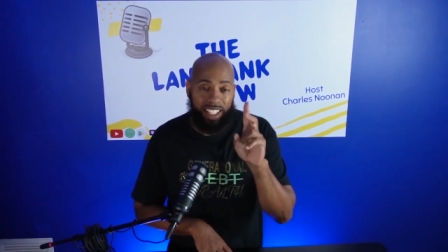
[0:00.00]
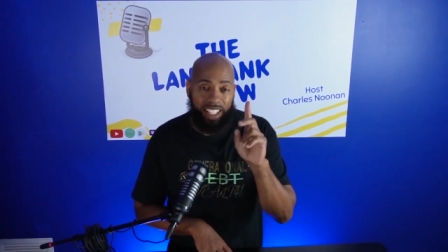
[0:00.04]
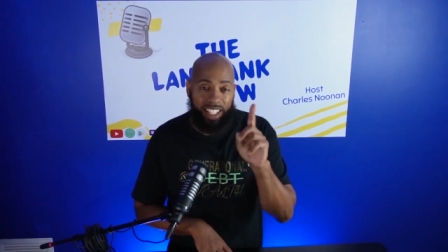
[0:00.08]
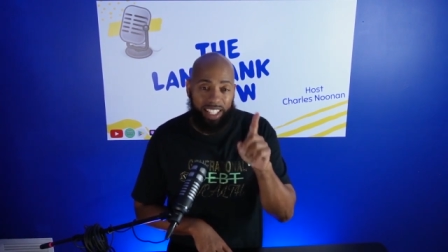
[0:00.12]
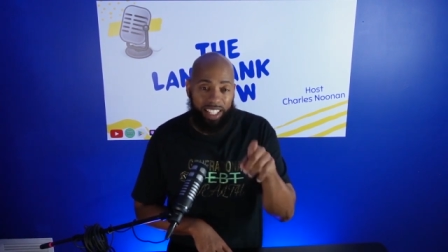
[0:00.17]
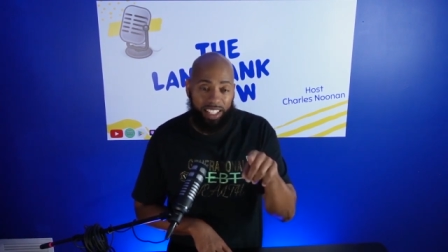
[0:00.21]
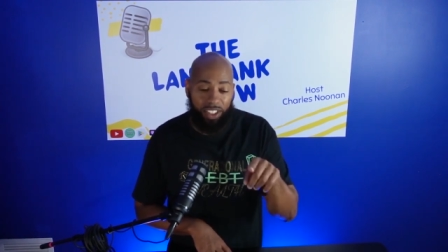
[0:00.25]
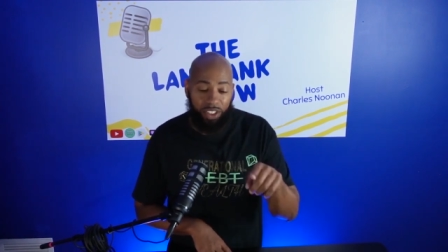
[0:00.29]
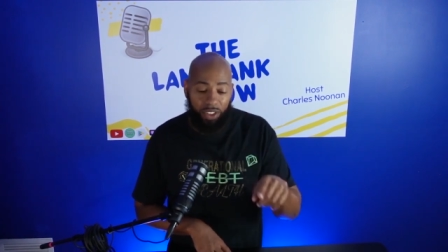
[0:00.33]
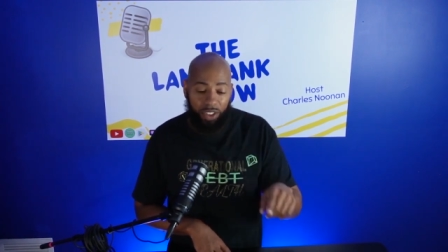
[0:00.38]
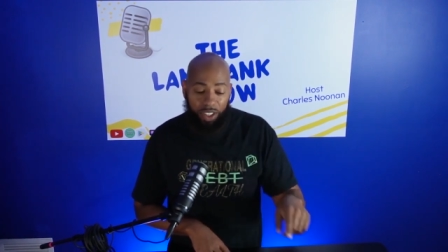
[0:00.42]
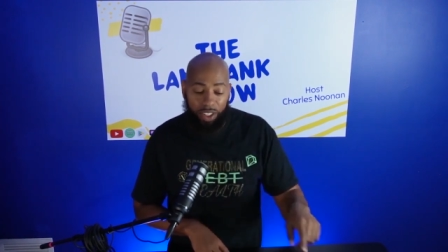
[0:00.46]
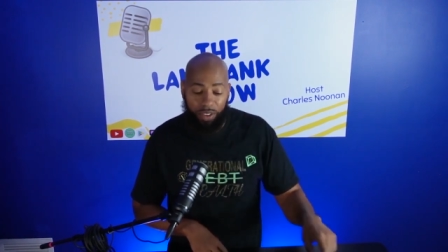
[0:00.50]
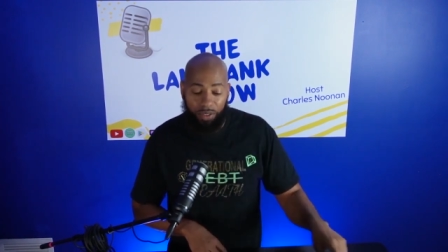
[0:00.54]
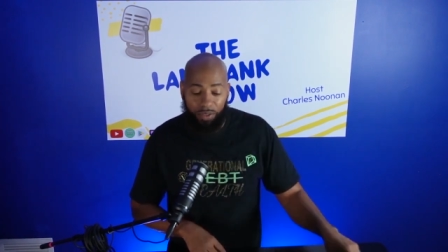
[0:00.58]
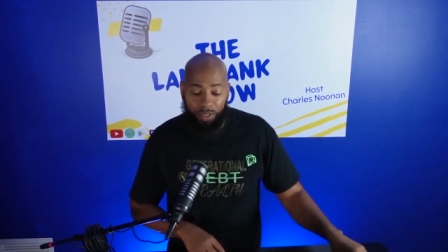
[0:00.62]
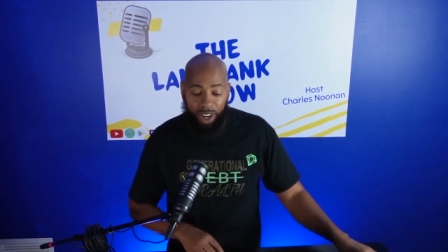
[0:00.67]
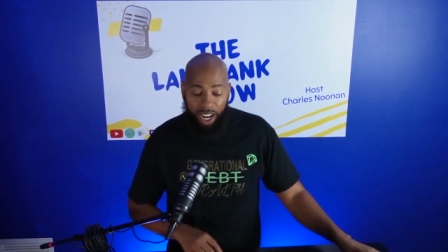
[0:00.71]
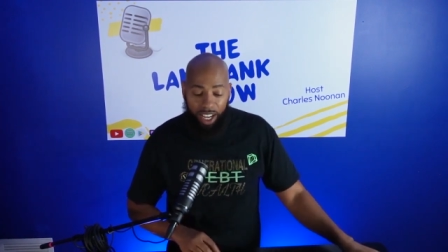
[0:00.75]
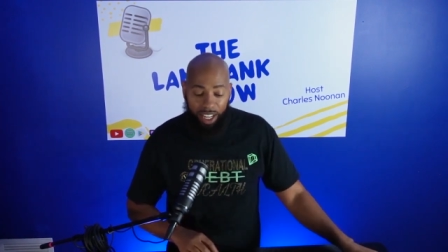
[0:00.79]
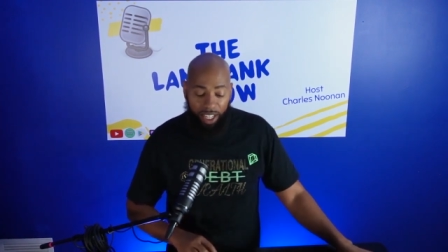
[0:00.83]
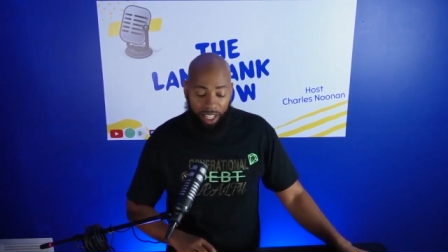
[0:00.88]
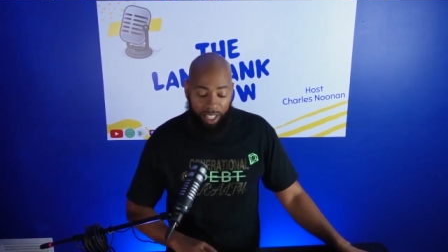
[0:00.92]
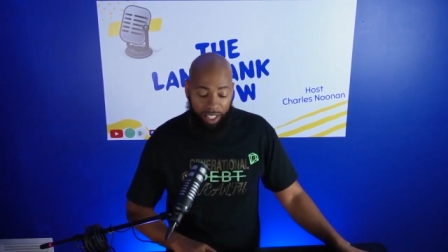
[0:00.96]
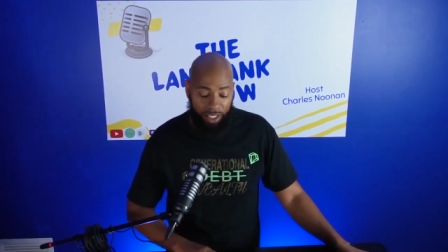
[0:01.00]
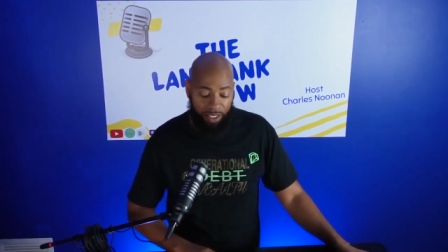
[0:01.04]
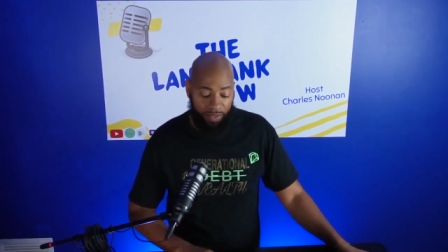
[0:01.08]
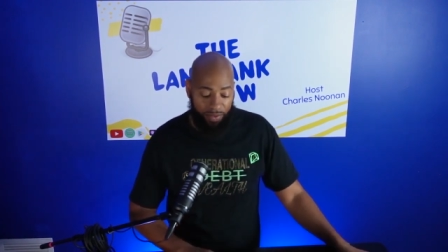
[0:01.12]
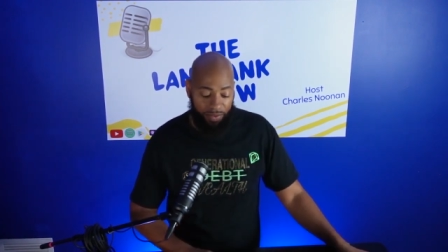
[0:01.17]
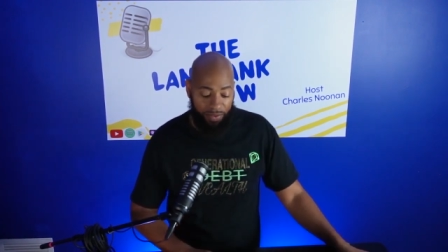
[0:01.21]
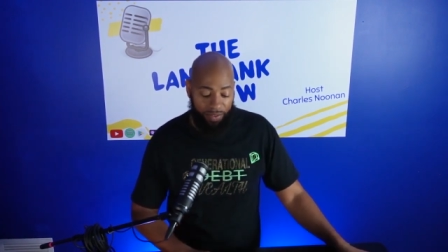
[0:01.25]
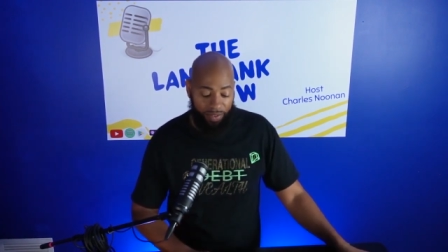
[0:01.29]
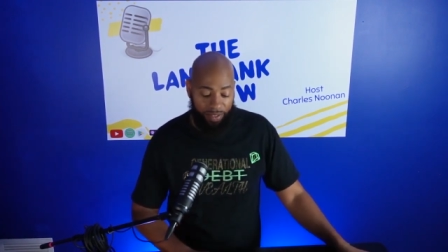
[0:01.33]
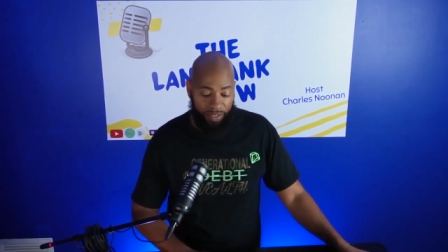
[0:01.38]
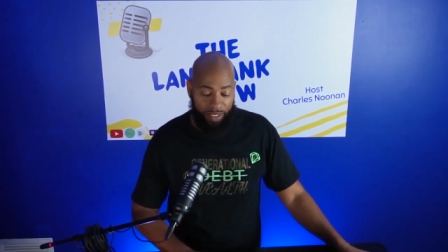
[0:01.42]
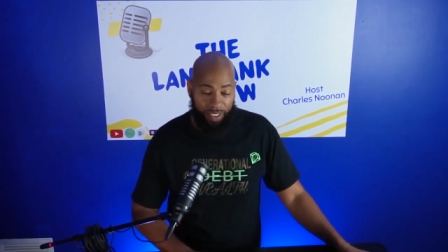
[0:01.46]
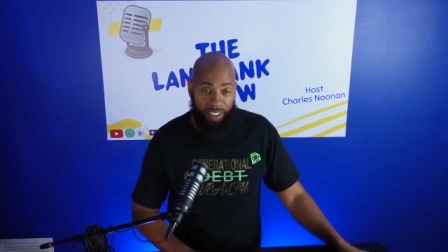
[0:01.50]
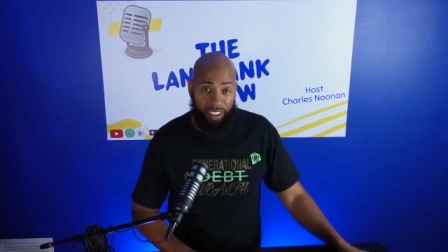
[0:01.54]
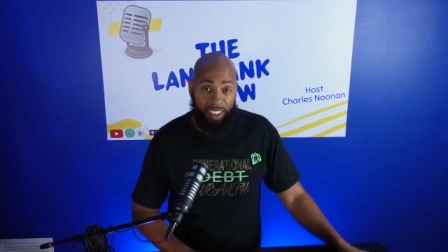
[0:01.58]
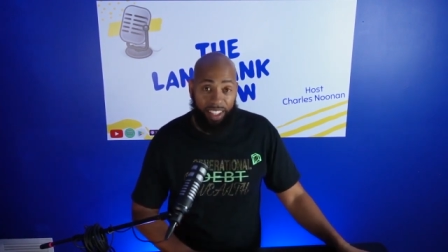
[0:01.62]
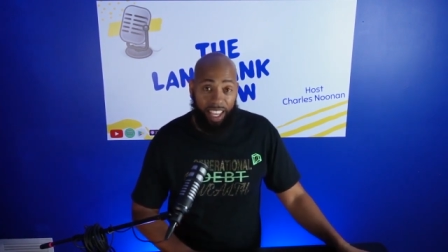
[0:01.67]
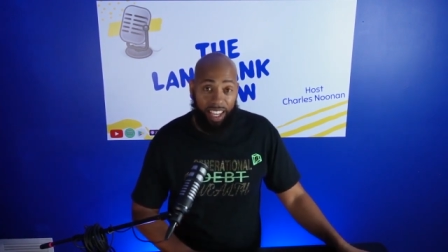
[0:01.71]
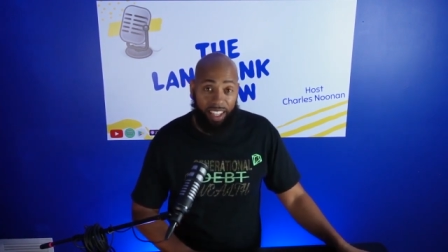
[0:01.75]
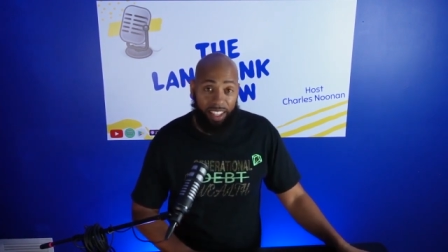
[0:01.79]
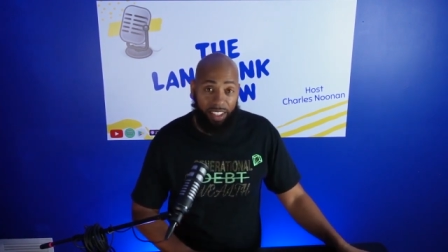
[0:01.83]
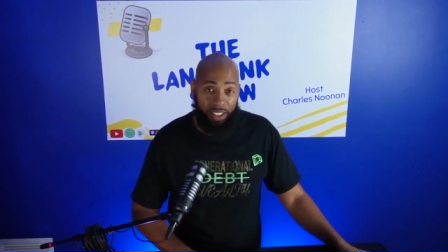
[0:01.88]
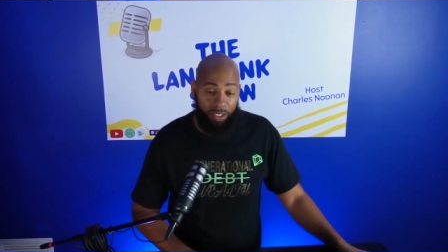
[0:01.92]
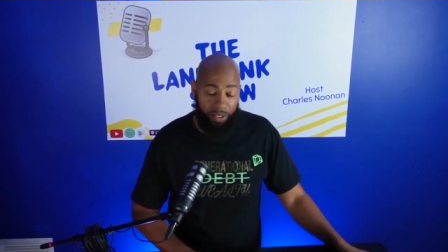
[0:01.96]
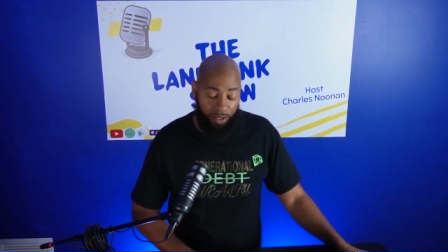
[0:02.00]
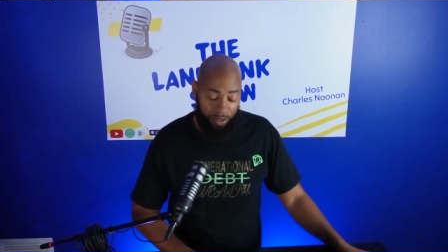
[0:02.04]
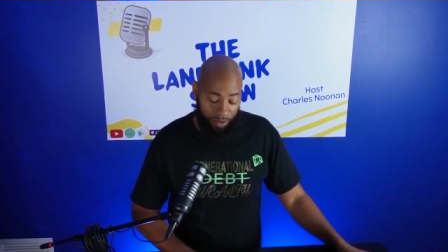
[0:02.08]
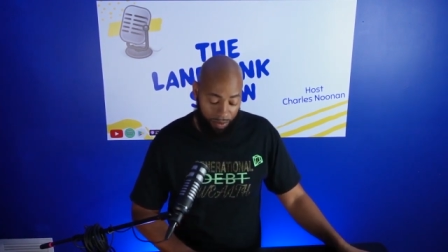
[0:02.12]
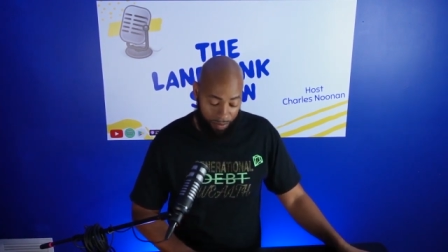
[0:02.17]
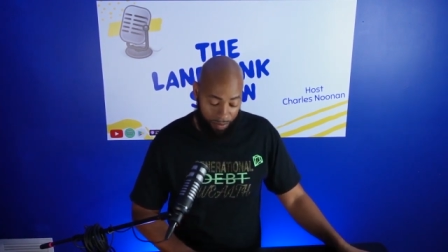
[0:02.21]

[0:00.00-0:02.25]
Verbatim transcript: Enjoy your Friday. Thank you.